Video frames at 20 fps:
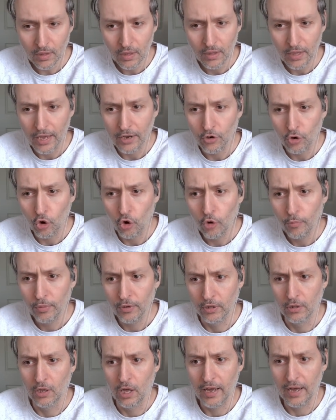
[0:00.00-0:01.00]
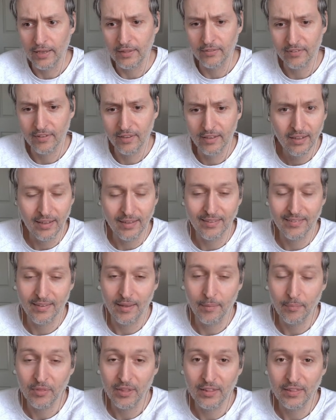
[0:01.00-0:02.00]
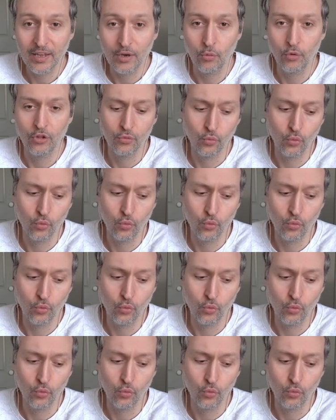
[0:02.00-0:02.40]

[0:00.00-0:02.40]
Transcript: and open lines is something that